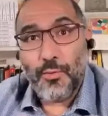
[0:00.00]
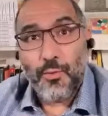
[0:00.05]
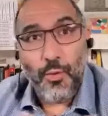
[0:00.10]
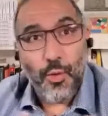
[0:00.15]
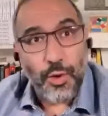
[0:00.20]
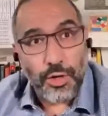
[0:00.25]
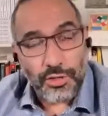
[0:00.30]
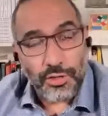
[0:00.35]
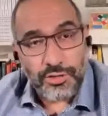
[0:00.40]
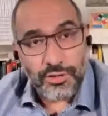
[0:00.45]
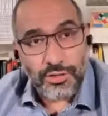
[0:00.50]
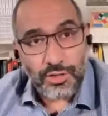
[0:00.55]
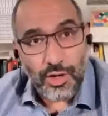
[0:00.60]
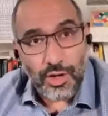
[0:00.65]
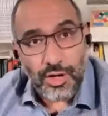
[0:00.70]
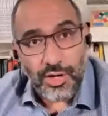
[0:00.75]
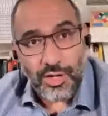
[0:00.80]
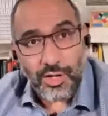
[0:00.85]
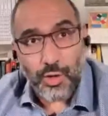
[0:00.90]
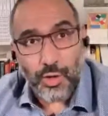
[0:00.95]

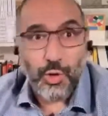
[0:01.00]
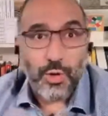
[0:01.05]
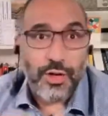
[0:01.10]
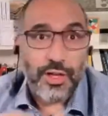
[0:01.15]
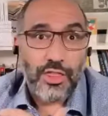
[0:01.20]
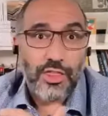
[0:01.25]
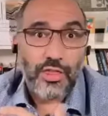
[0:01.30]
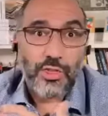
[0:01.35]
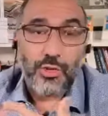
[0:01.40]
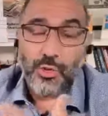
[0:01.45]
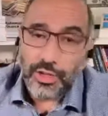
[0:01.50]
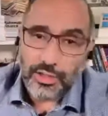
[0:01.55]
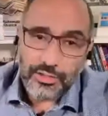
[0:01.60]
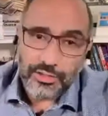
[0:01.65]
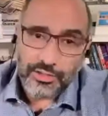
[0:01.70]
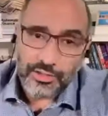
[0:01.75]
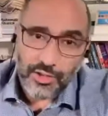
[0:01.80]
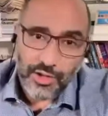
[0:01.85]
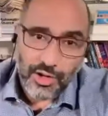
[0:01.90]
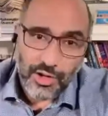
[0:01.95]
4-star or a
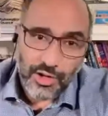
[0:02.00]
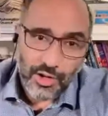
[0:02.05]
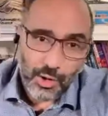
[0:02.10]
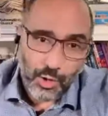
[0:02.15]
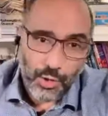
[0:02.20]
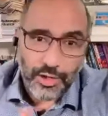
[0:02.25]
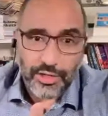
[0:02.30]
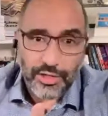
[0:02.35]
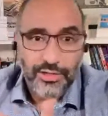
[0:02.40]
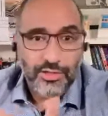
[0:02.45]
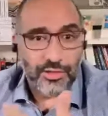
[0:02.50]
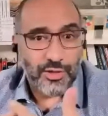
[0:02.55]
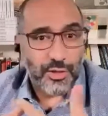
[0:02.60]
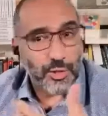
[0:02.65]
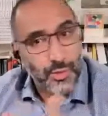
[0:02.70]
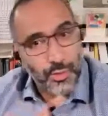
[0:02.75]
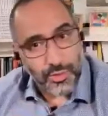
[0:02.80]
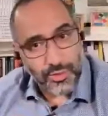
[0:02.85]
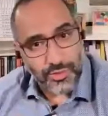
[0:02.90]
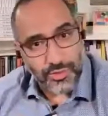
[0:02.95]
3-star or a
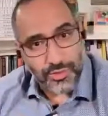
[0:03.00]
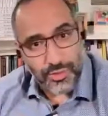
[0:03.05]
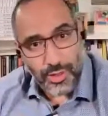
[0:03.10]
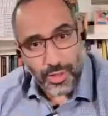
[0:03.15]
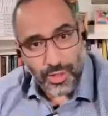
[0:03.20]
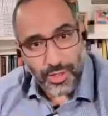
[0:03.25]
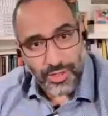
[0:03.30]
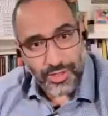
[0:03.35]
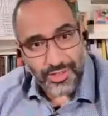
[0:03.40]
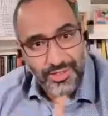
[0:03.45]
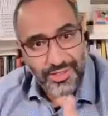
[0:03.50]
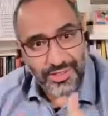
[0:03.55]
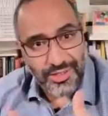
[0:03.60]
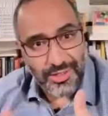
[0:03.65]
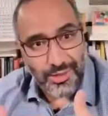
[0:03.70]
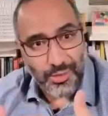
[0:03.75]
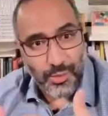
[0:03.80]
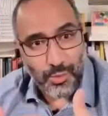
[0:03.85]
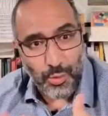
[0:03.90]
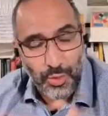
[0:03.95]
2-star
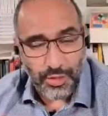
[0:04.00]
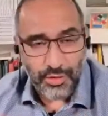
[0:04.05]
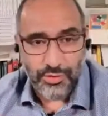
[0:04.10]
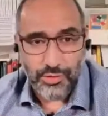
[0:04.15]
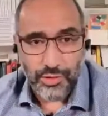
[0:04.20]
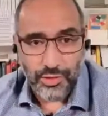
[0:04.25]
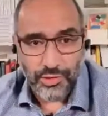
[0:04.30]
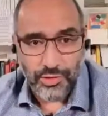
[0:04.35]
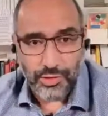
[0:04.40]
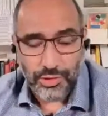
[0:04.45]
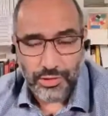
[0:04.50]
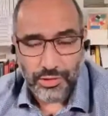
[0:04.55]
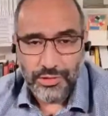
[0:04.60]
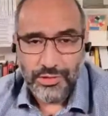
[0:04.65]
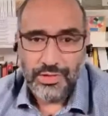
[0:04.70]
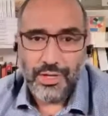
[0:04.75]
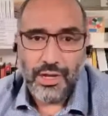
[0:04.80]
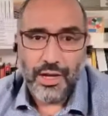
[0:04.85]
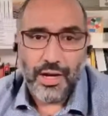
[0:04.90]
researcher.